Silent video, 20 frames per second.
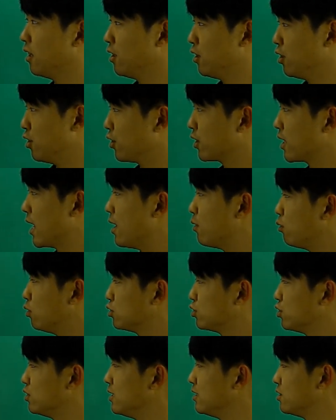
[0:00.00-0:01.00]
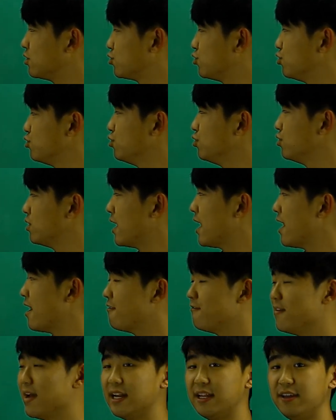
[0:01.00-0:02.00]
Okay, well, do these two
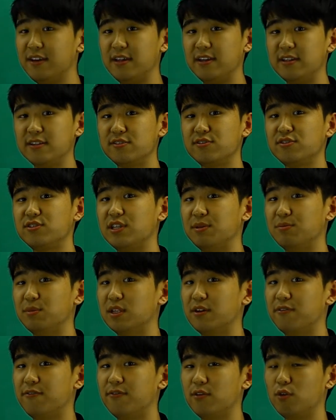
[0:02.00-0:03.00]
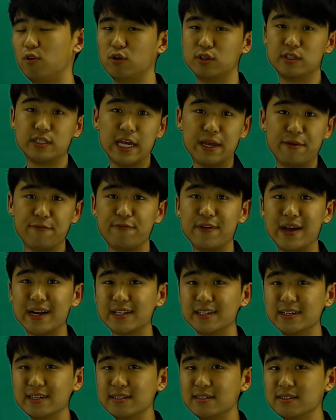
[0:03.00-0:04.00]
have any similar or same
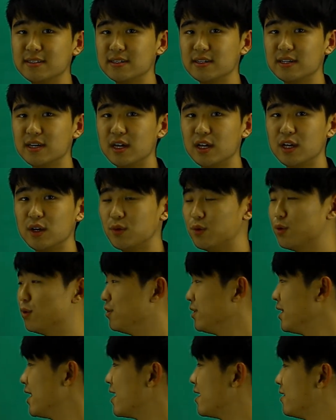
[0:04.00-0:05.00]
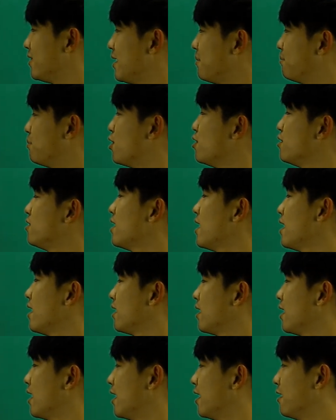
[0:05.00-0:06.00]
factors? Well, yeah, they both
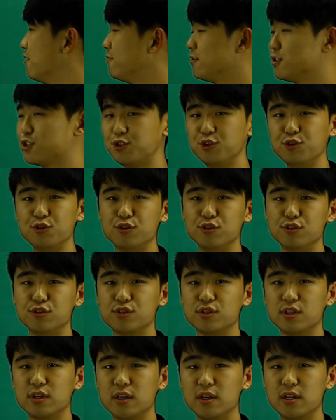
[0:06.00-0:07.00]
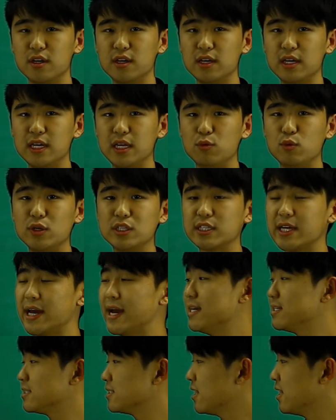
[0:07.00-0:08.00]
have 2's, in which
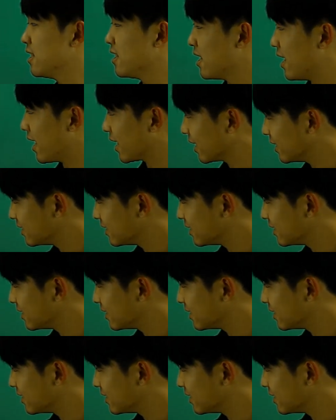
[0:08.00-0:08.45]
case I can